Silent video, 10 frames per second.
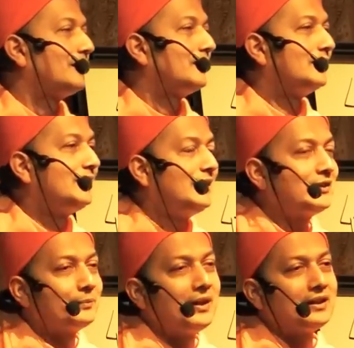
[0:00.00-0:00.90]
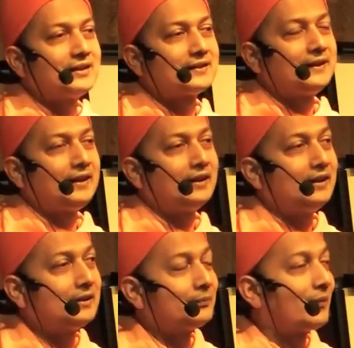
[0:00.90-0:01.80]
these monks, they
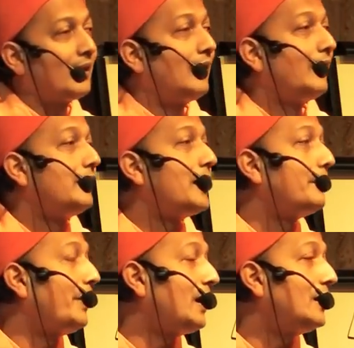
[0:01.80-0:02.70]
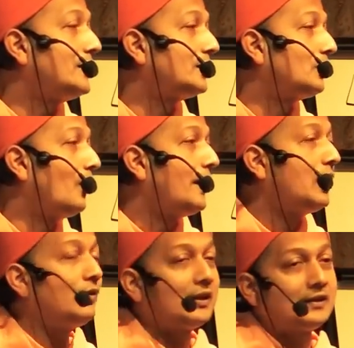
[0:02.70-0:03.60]
are beggars 1
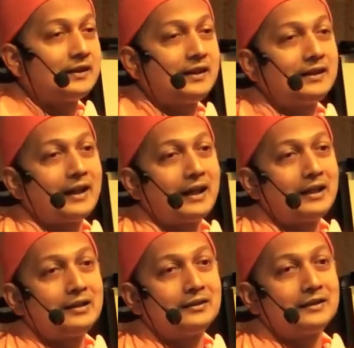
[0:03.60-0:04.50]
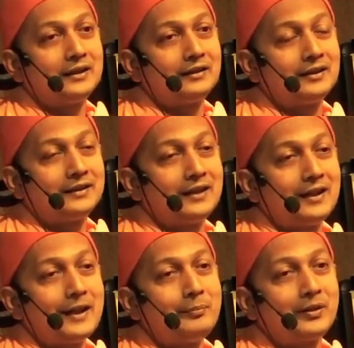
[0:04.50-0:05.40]
hour a day, and they
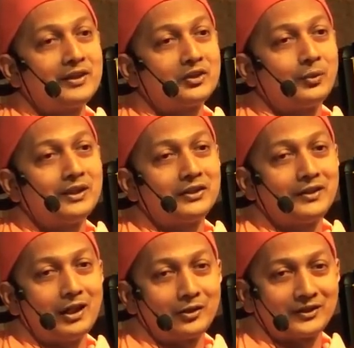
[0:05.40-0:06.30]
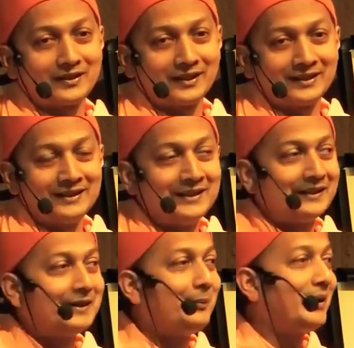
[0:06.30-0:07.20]
are emperors 23 hours a day.
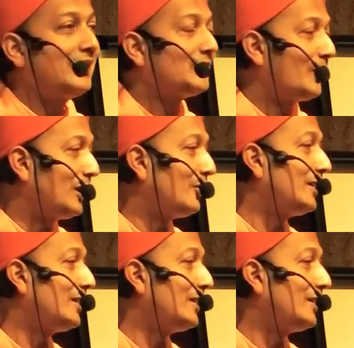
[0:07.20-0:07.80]
They are beggars 1 hour